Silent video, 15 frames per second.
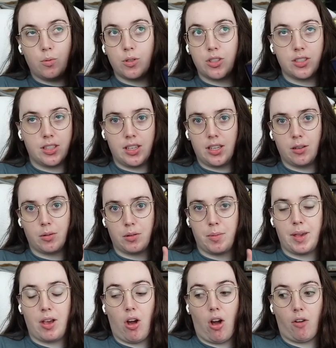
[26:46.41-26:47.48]
which is in here with
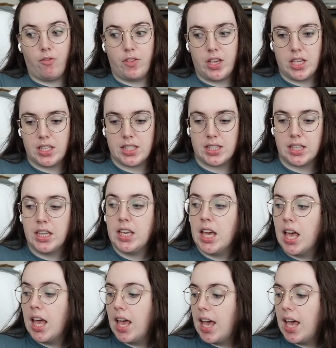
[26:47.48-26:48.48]
me, obviously,